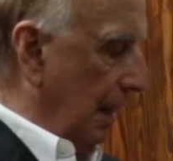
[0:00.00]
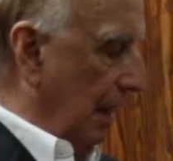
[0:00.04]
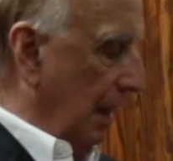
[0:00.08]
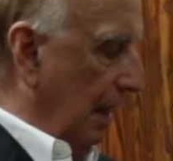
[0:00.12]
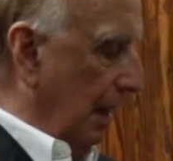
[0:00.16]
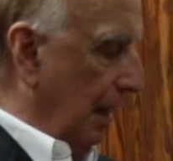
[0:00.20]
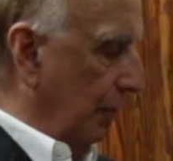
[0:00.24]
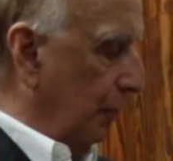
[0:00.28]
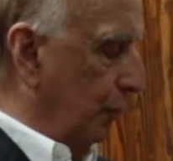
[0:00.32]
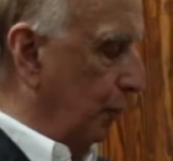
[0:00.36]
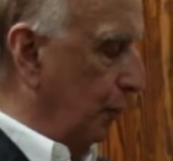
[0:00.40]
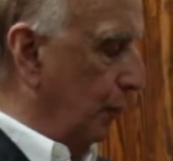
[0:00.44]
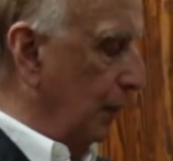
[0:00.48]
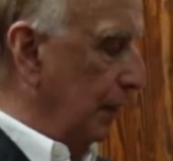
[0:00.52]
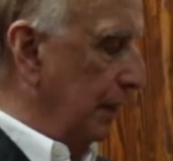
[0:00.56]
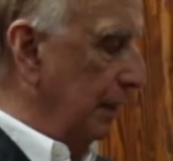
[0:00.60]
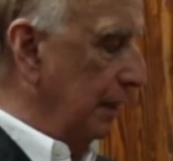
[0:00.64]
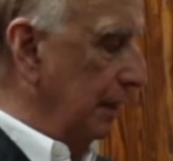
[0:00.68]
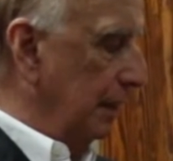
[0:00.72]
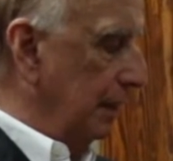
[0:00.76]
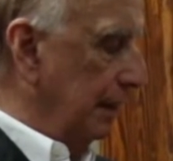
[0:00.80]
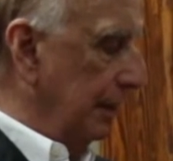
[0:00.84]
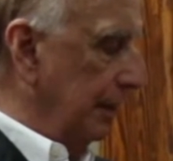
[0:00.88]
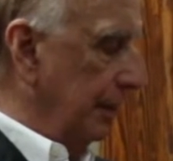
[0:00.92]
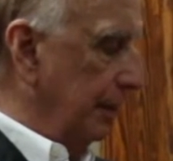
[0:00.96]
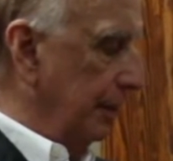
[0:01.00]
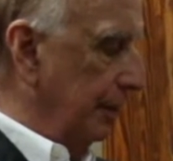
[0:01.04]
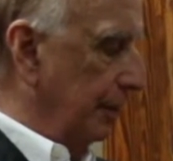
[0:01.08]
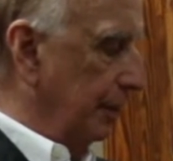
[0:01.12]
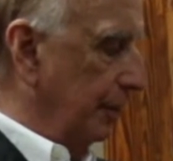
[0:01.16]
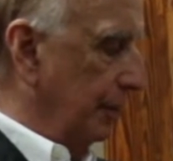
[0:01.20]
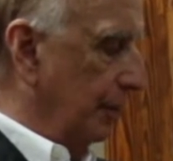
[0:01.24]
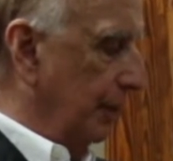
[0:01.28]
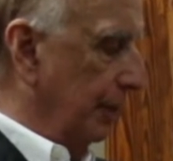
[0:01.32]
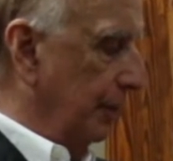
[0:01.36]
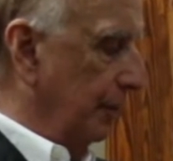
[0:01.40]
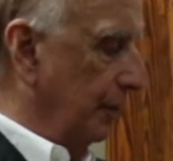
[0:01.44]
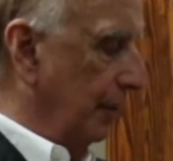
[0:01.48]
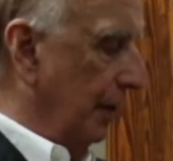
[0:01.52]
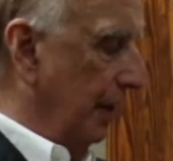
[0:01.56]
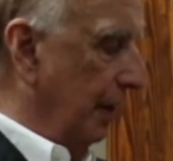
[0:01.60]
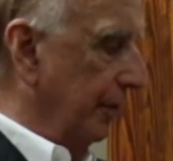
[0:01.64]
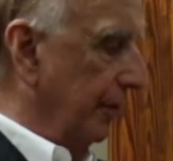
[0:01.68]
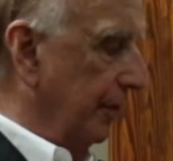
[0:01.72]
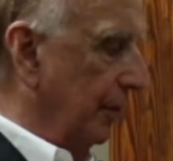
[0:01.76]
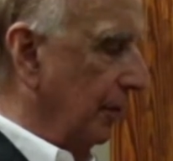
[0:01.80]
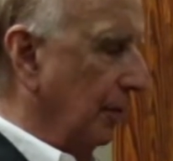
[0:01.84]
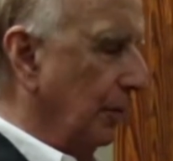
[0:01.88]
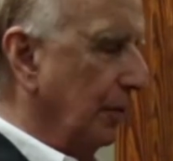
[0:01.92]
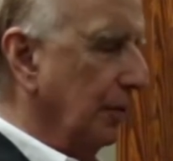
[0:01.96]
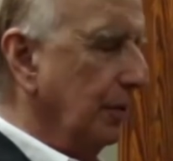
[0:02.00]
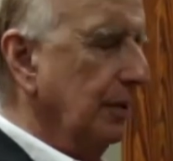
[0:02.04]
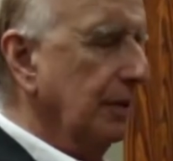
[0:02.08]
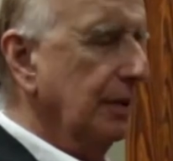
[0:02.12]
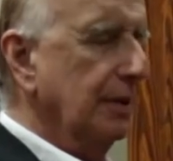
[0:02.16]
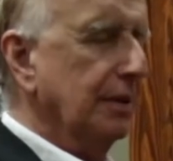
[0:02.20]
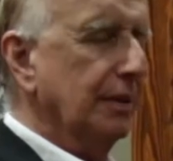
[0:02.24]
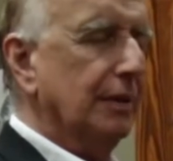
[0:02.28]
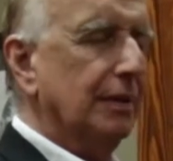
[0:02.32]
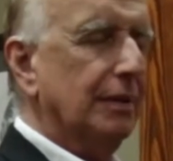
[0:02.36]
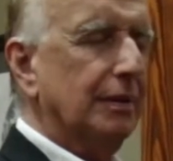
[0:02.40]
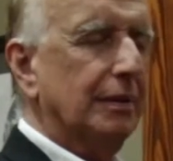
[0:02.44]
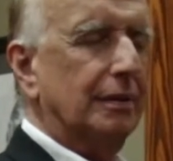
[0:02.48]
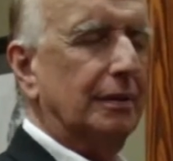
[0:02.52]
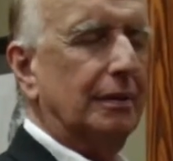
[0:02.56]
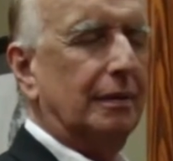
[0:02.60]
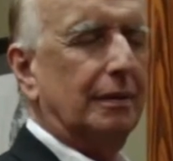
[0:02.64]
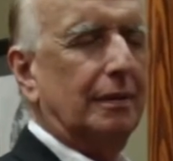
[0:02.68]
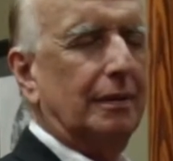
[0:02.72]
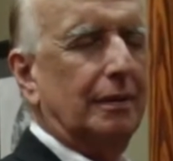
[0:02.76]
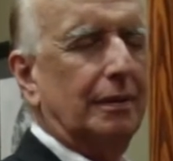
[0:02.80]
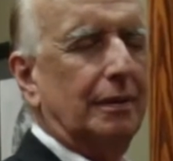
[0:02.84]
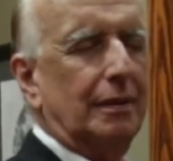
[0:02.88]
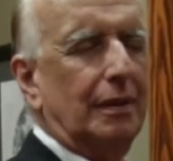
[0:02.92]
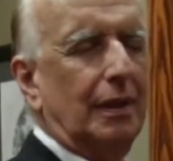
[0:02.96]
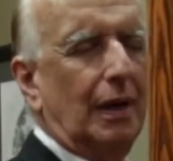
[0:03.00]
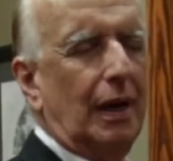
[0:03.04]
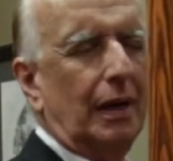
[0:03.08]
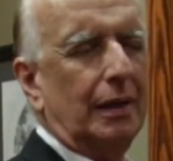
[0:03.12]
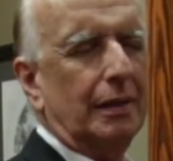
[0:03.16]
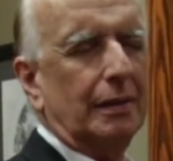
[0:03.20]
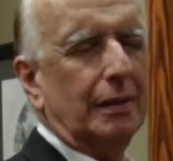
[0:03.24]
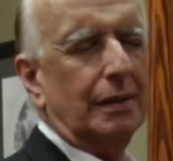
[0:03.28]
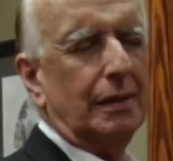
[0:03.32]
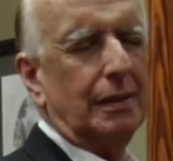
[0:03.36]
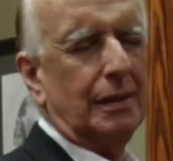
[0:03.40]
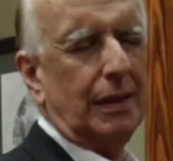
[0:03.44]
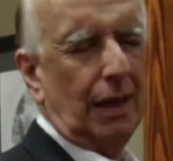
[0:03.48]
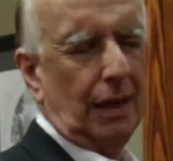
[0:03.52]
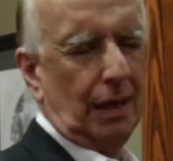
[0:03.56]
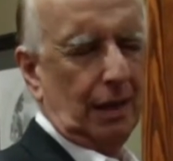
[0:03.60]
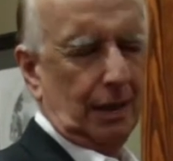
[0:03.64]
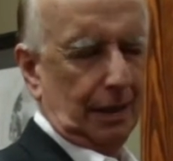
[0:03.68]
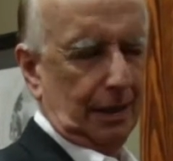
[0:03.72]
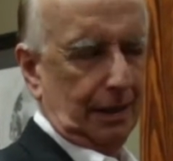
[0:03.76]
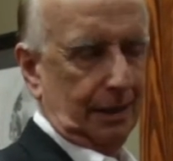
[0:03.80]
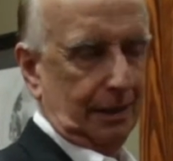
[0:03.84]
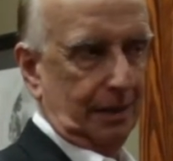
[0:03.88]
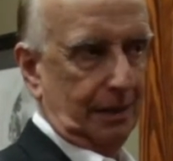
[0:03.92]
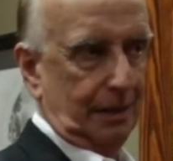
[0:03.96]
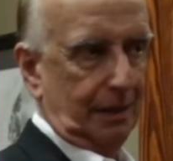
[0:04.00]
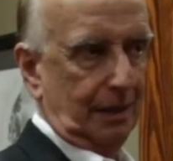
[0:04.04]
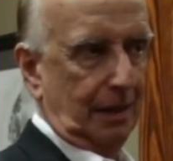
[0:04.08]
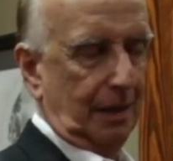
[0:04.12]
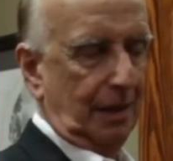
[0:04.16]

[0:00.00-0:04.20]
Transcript: I really would rather not tell it.